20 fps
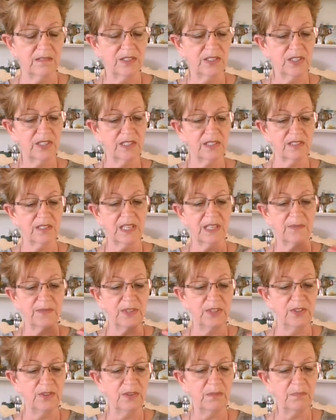Just if
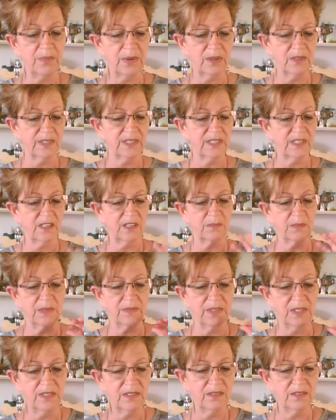you do it part-time,
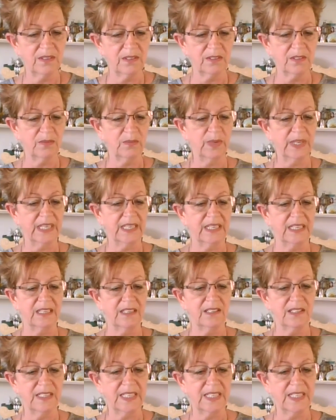if you do it on the weekend,